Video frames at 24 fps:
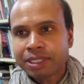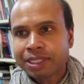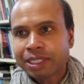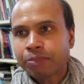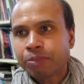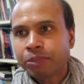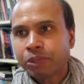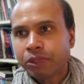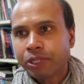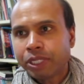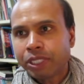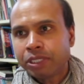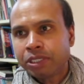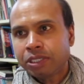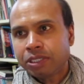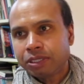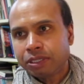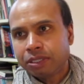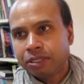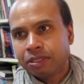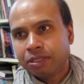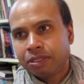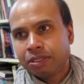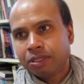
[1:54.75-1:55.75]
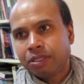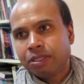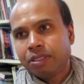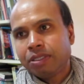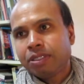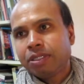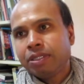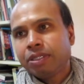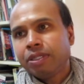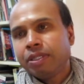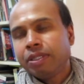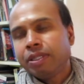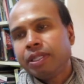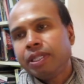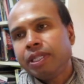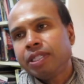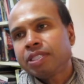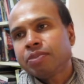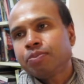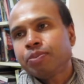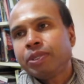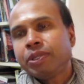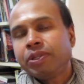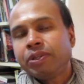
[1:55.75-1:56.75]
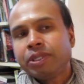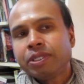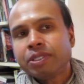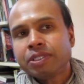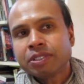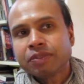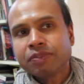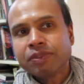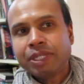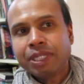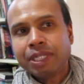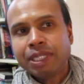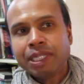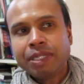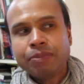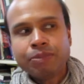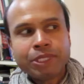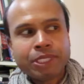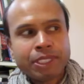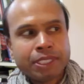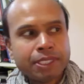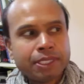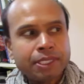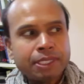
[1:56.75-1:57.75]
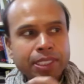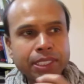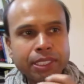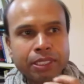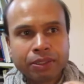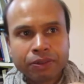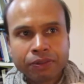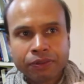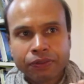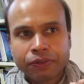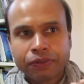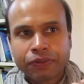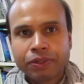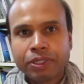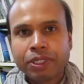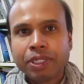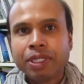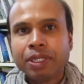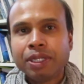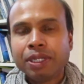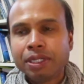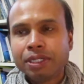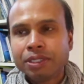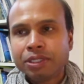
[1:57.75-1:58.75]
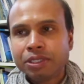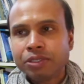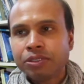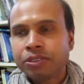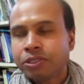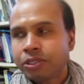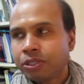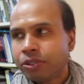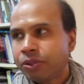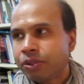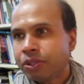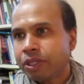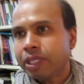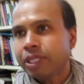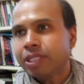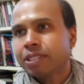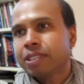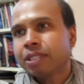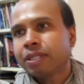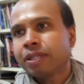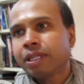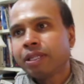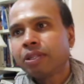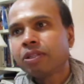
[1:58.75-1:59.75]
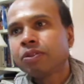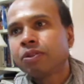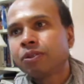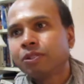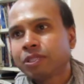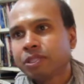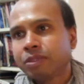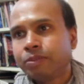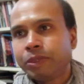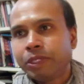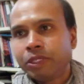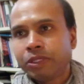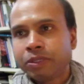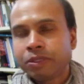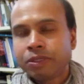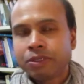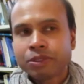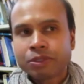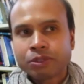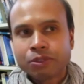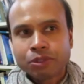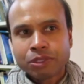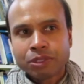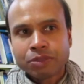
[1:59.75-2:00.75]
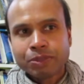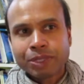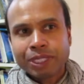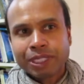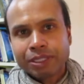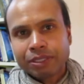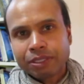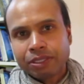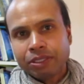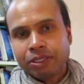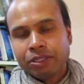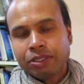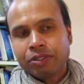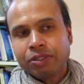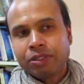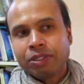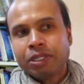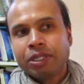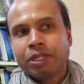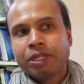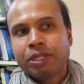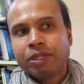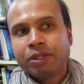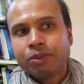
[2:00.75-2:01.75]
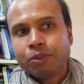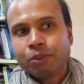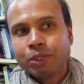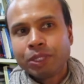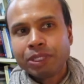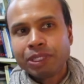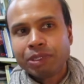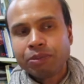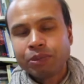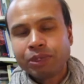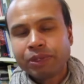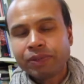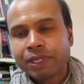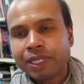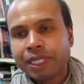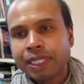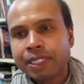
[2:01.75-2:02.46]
separation the experience of a, a limited self. Two, two things I think the Course in Miracles talks about. You know, one, one of the